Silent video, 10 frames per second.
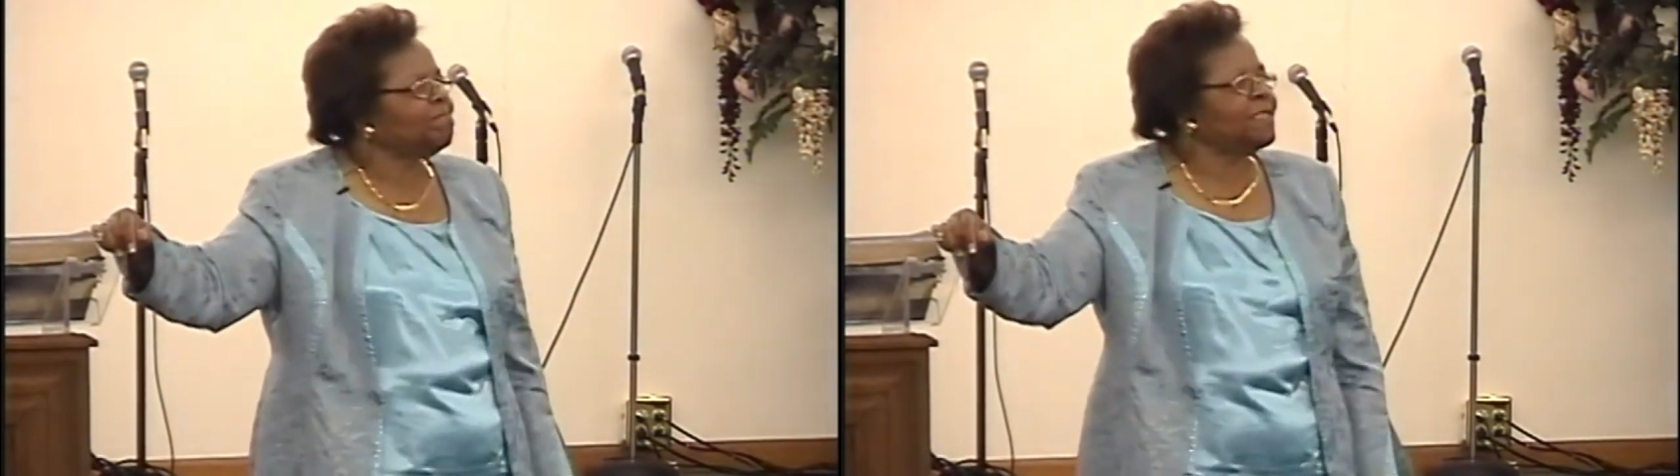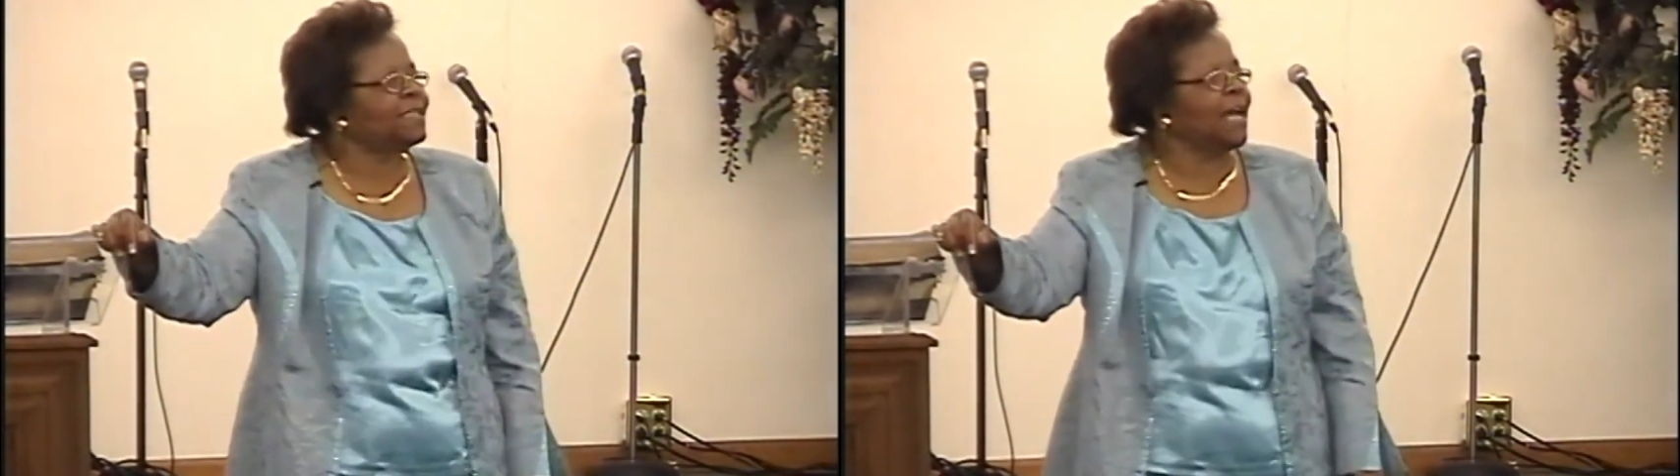
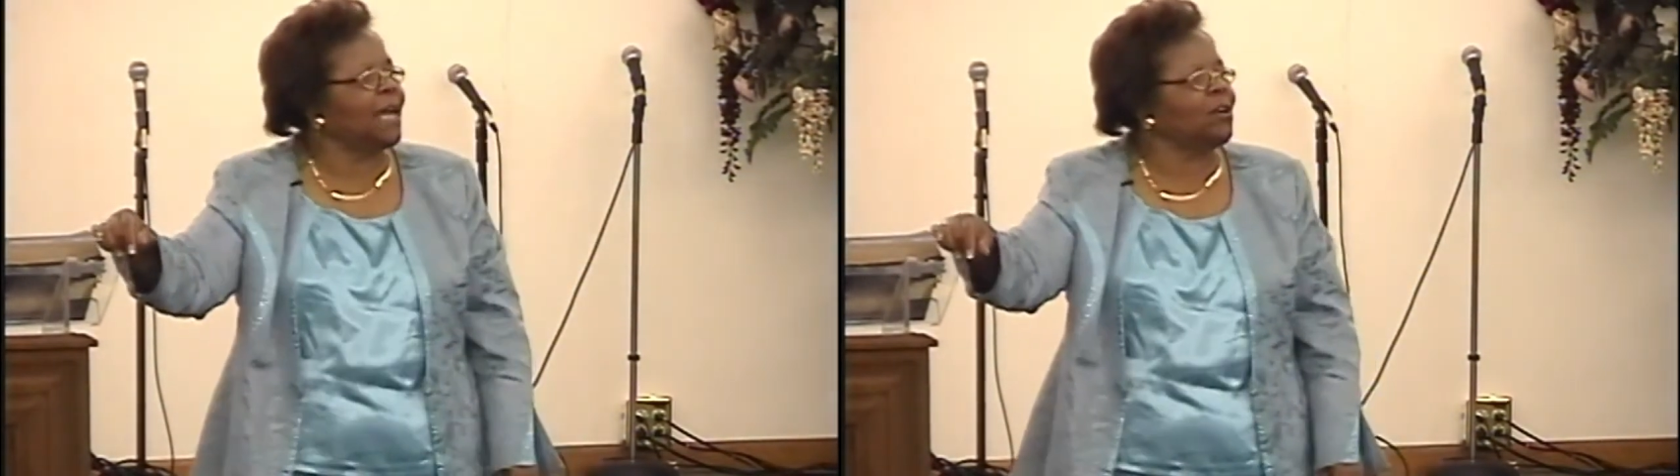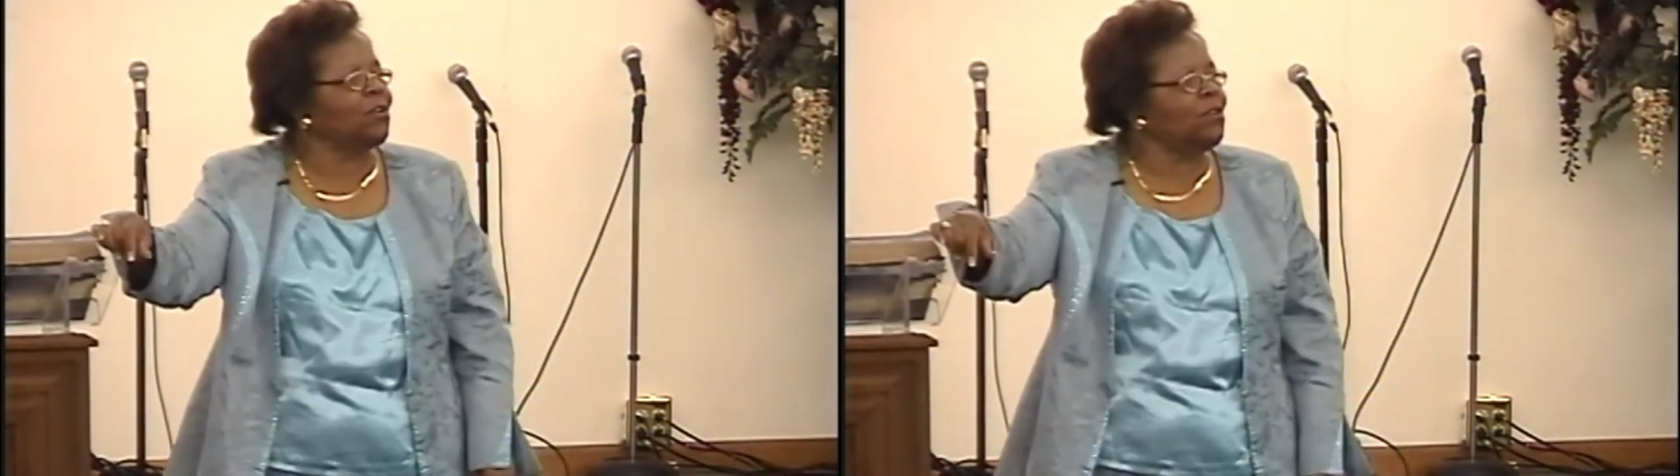
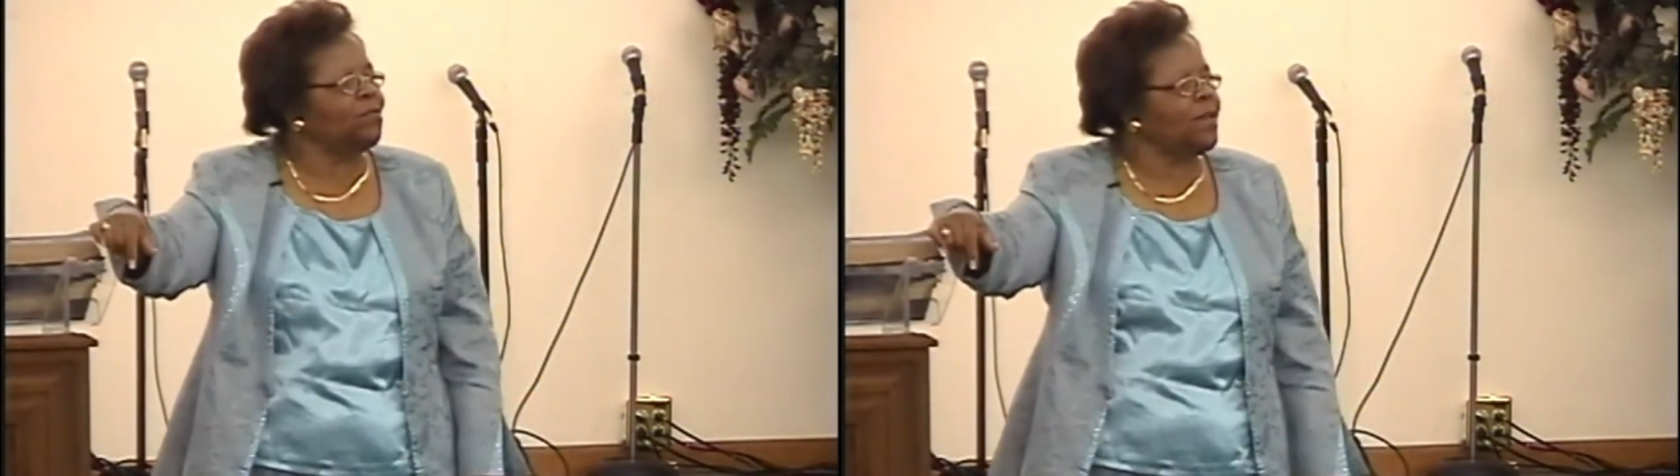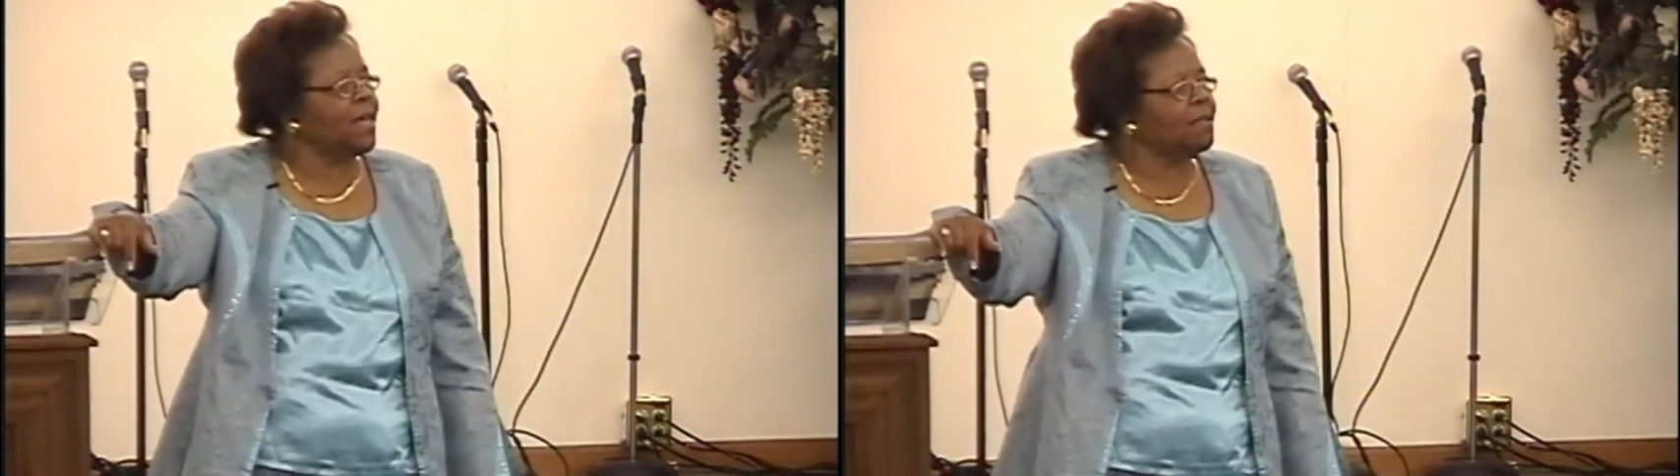Stand on your
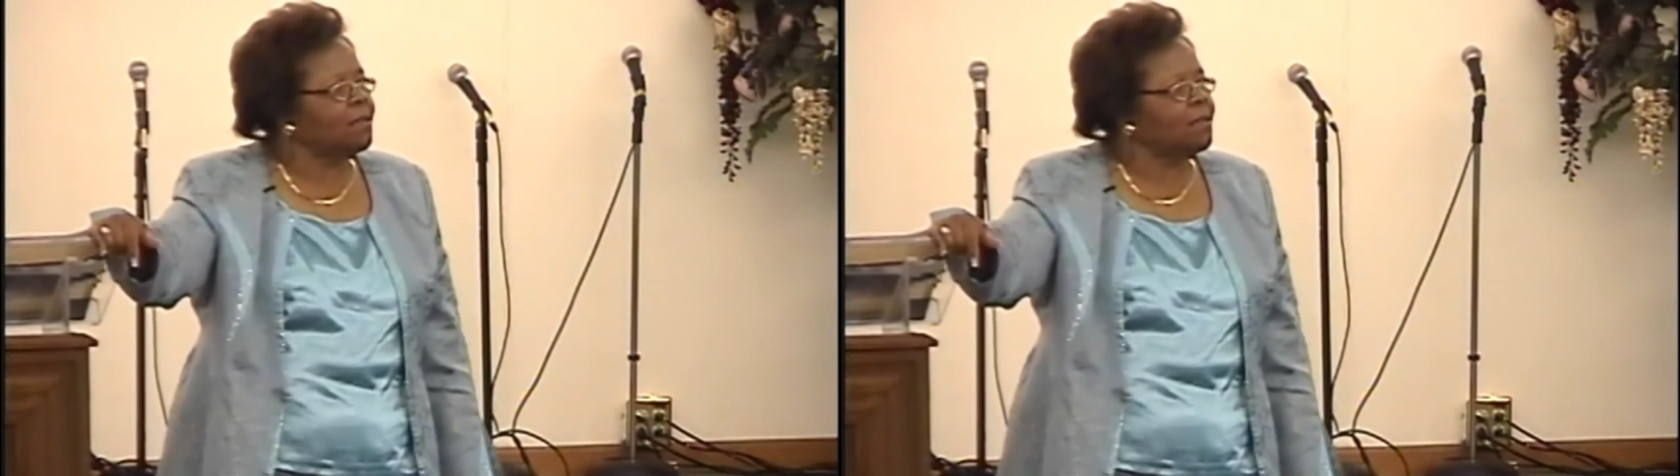feet.